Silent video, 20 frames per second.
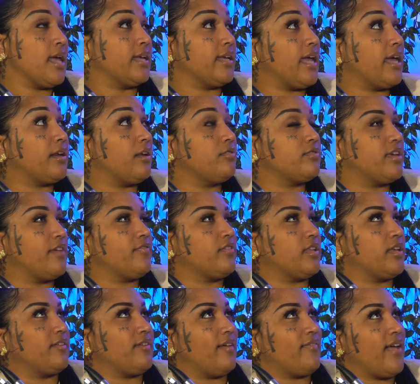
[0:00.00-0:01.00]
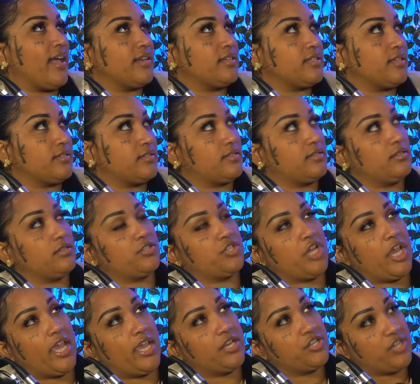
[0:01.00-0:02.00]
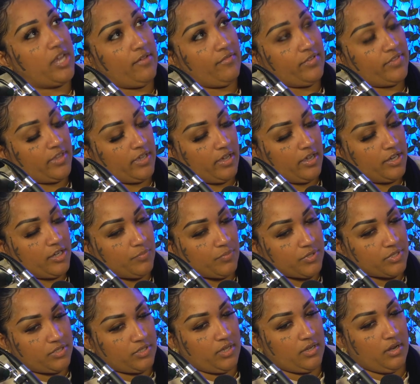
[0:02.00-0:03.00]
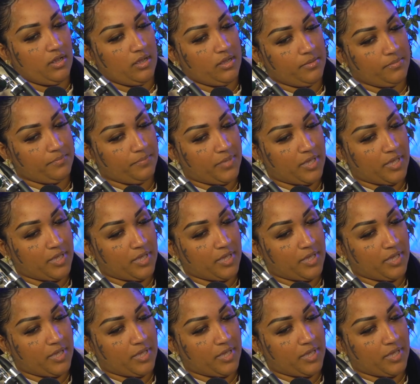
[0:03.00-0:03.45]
Yeah, no, definitely. I've had to change everything 100%.